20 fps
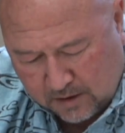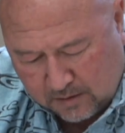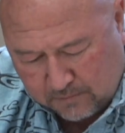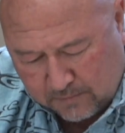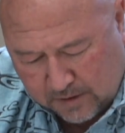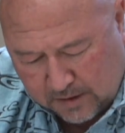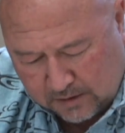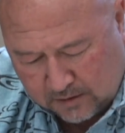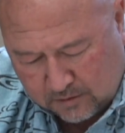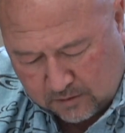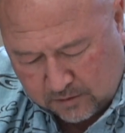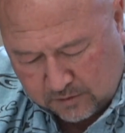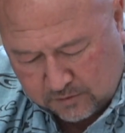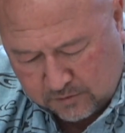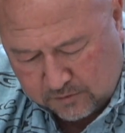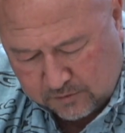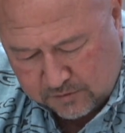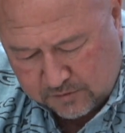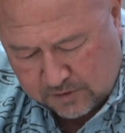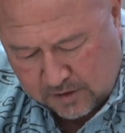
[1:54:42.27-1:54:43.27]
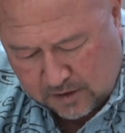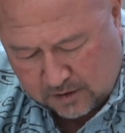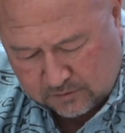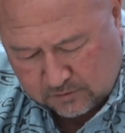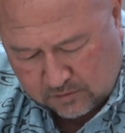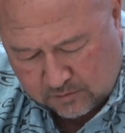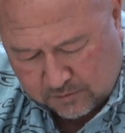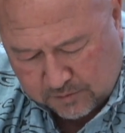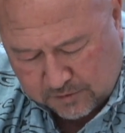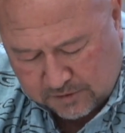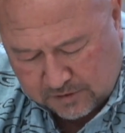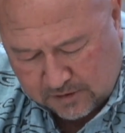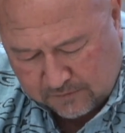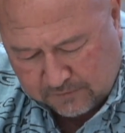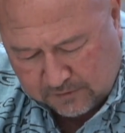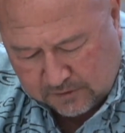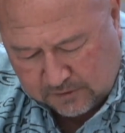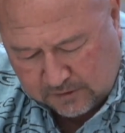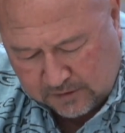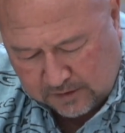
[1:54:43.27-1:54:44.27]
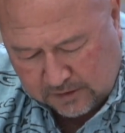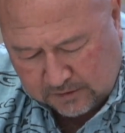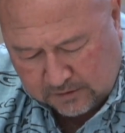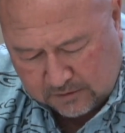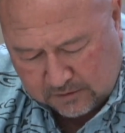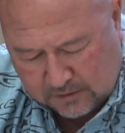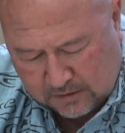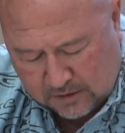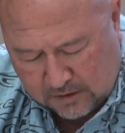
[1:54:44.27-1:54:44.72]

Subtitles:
met on Tuesday, October 17th.